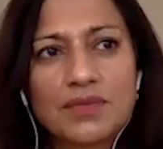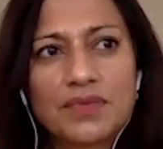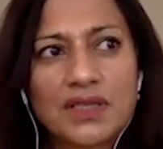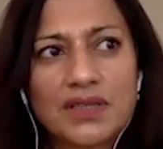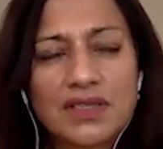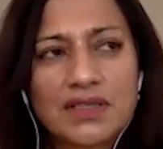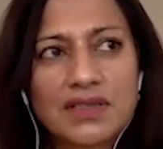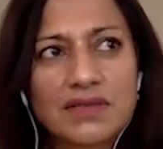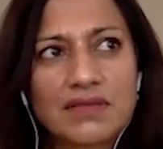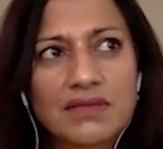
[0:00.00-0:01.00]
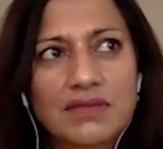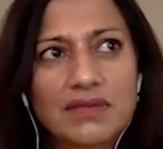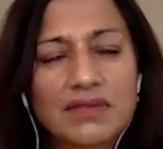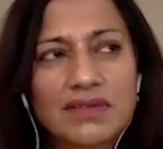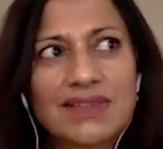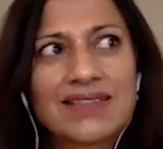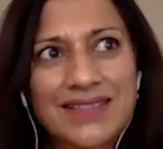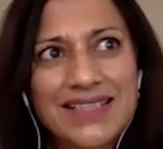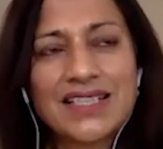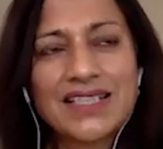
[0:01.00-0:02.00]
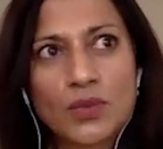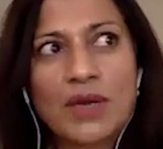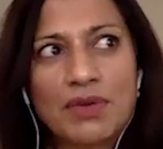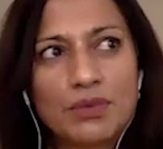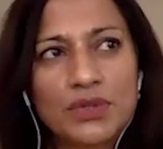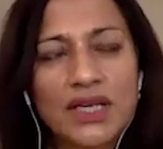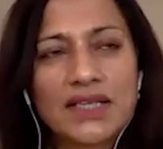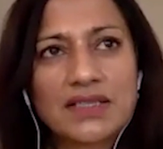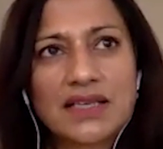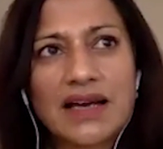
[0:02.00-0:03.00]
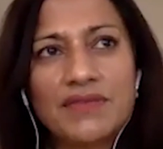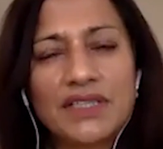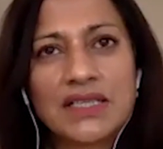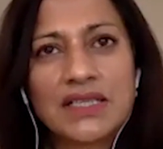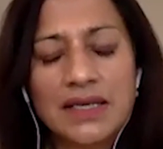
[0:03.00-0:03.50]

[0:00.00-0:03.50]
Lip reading: that this is the way people would like to have it.